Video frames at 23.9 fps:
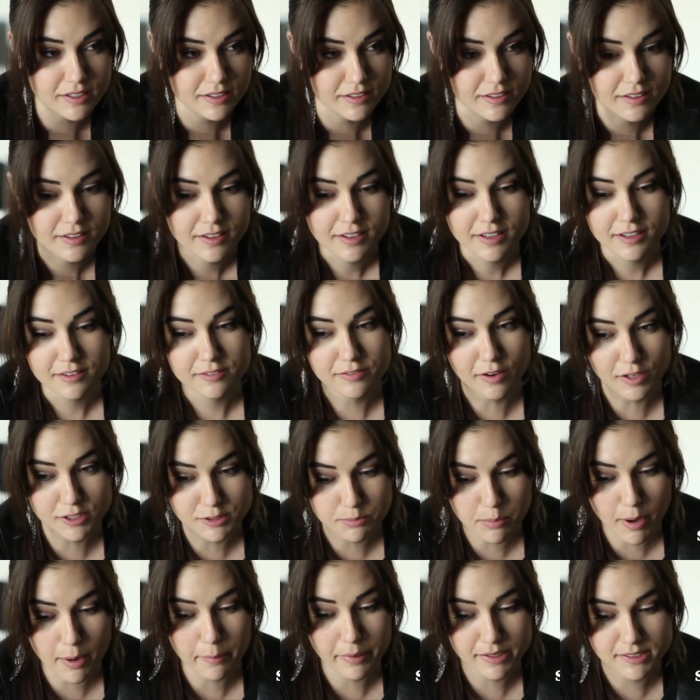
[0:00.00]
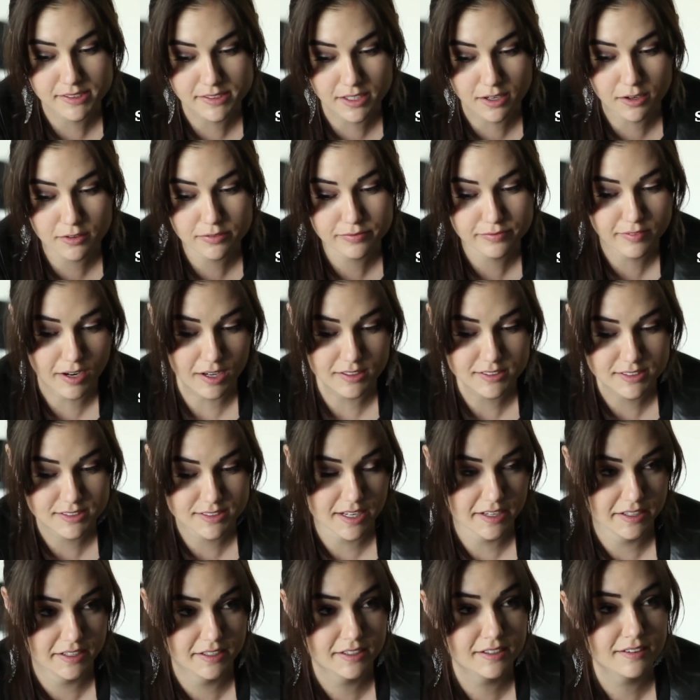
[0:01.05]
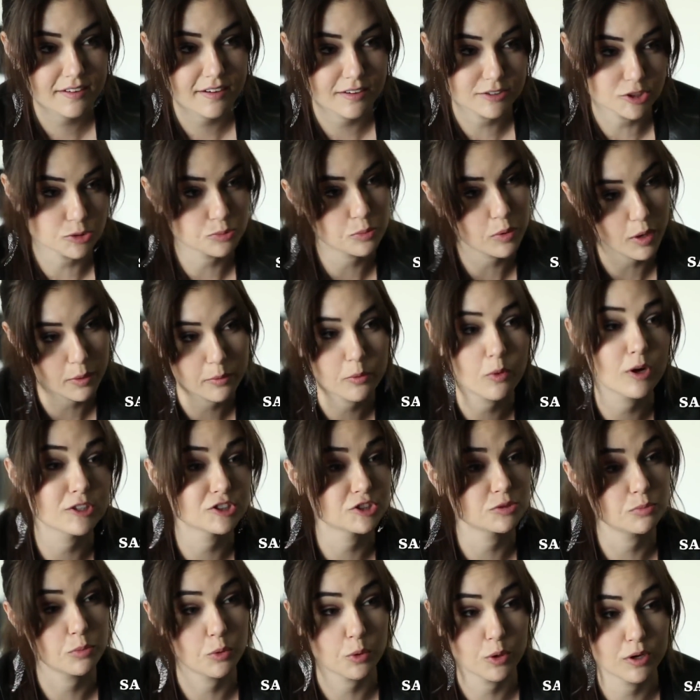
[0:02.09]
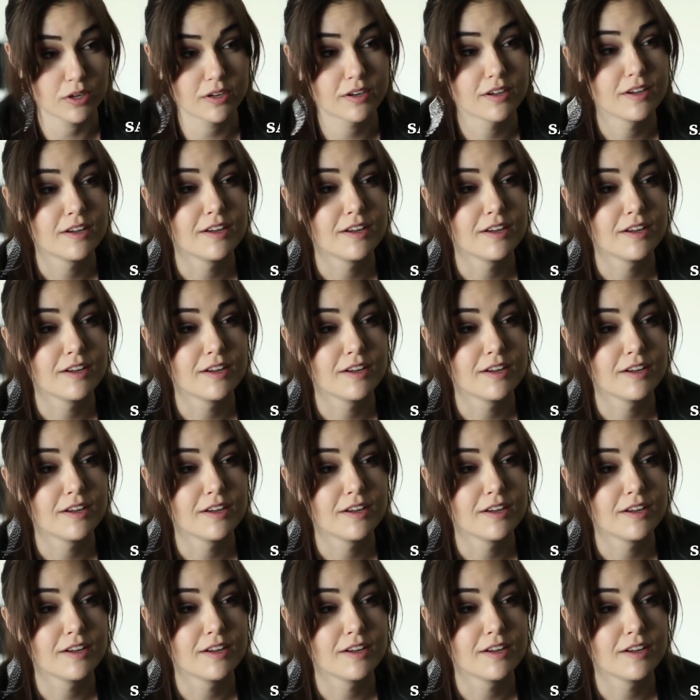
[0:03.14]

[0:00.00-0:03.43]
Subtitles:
and if I was by myself, not studying, I was probably watching porn.